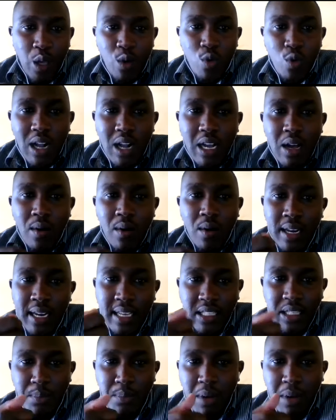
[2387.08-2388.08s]
na
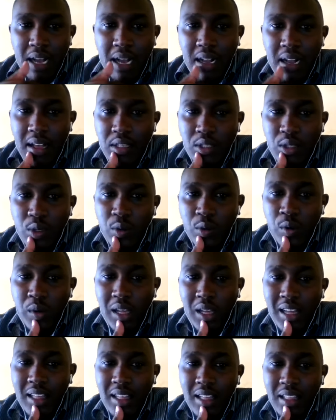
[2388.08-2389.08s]
wanajipaka. So
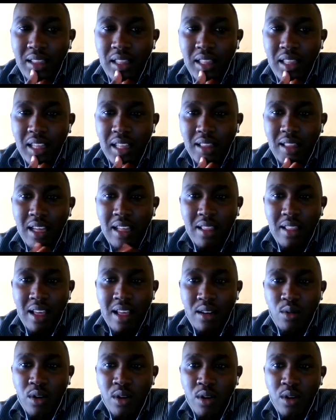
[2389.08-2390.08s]
uh, that,
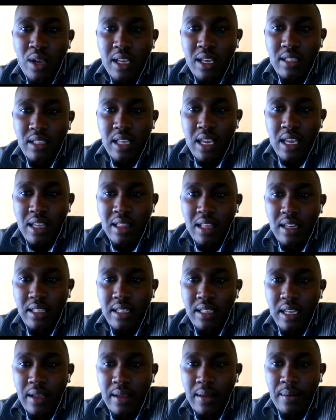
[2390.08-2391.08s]
that one we are saying that
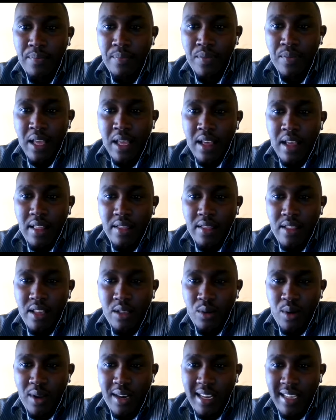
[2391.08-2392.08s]
uh,
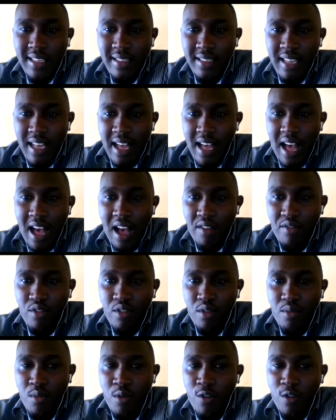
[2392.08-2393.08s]
this one is a, a
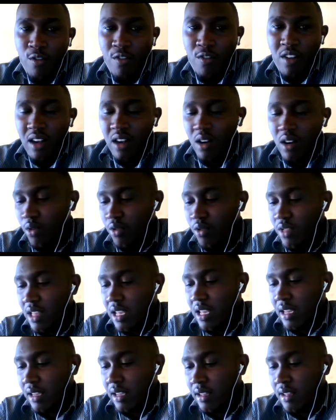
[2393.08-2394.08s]
form of uh,
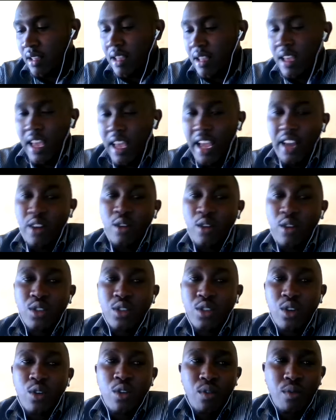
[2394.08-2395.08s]
clothing and
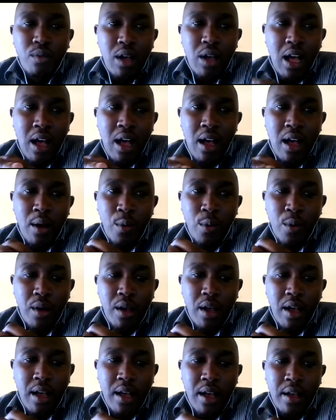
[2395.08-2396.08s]
also uh,
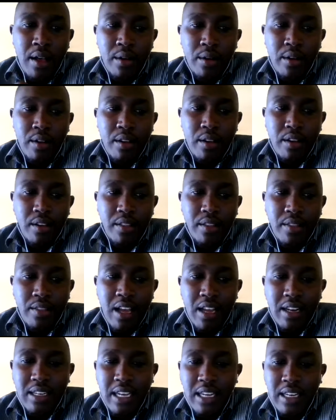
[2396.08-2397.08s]
uh,
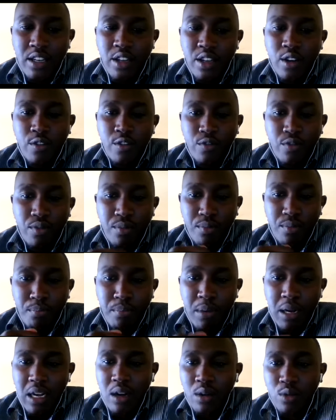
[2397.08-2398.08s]
that idea of
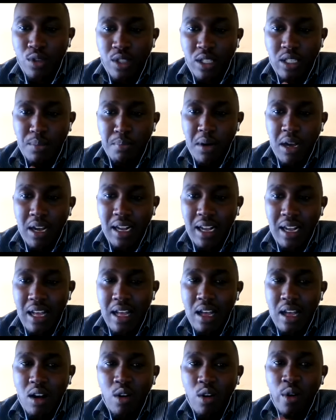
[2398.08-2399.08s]
mpaka
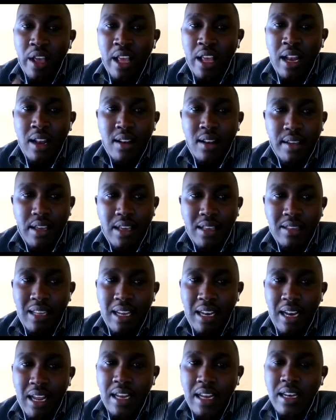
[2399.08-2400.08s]
kujipaka oil is
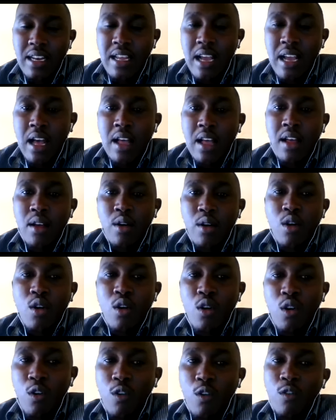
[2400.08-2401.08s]
an idea
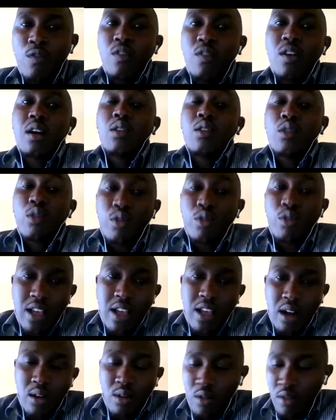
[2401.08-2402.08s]
of
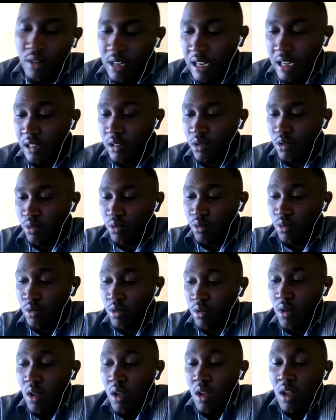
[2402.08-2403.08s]
clothing according to
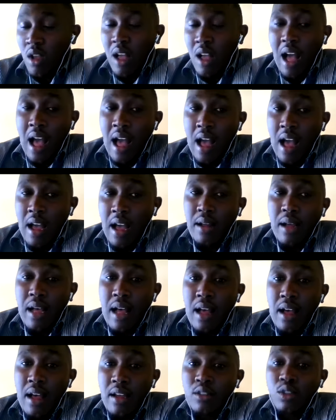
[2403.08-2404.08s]
uh,
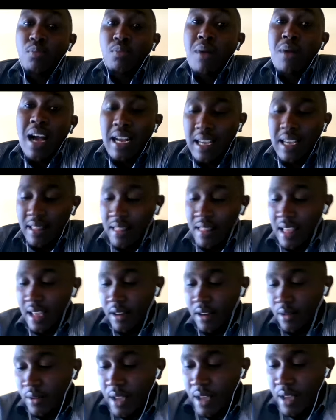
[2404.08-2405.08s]
uh, to back
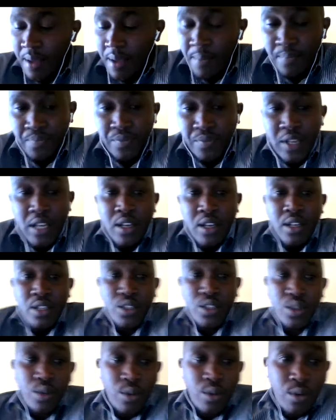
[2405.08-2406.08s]
then, okay?
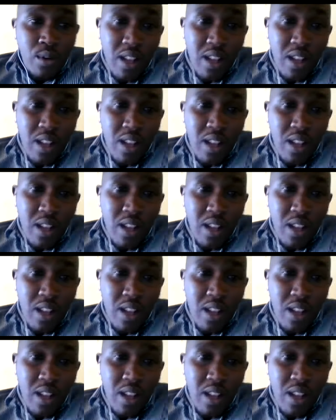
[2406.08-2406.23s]
So